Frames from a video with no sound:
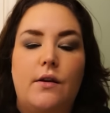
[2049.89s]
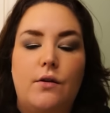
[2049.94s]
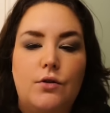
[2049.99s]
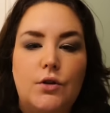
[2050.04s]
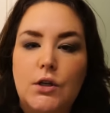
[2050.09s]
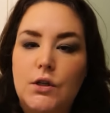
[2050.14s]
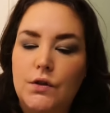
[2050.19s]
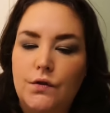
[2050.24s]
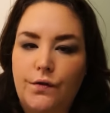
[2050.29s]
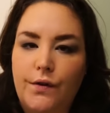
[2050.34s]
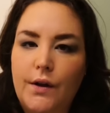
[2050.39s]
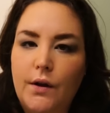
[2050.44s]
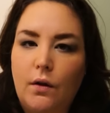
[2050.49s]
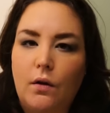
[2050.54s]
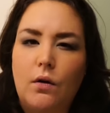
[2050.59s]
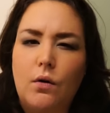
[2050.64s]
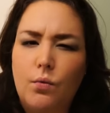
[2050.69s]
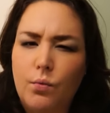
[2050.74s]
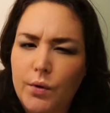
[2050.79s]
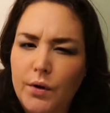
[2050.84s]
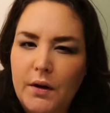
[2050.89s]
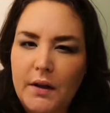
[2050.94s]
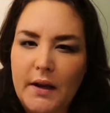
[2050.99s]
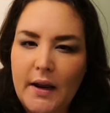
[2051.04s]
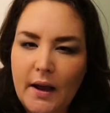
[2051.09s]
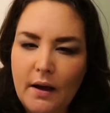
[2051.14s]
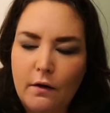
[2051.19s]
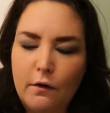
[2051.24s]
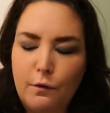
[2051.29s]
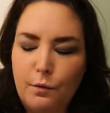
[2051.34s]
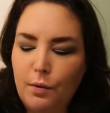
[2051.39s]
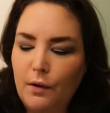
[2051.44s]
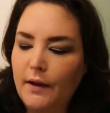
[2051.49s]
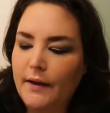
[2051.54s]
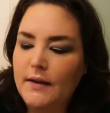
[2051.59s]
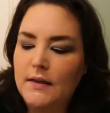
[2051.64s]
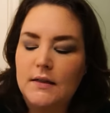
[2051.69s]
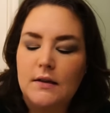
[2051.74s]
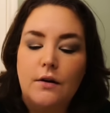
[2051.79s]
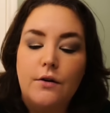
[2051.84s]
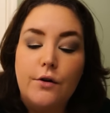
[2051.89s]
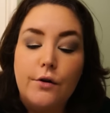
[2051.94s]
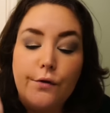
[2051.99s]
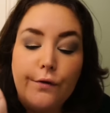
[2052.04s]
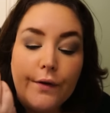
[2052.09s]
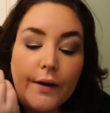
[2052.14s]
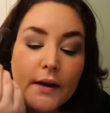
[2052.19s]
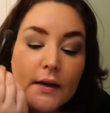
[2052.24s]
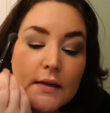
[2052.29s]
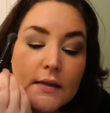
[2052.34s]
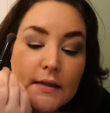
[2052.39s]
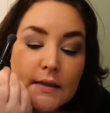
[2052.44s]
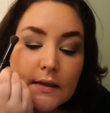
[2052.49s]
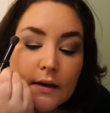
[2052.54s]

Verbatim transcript: you just feel are really out of place on your face.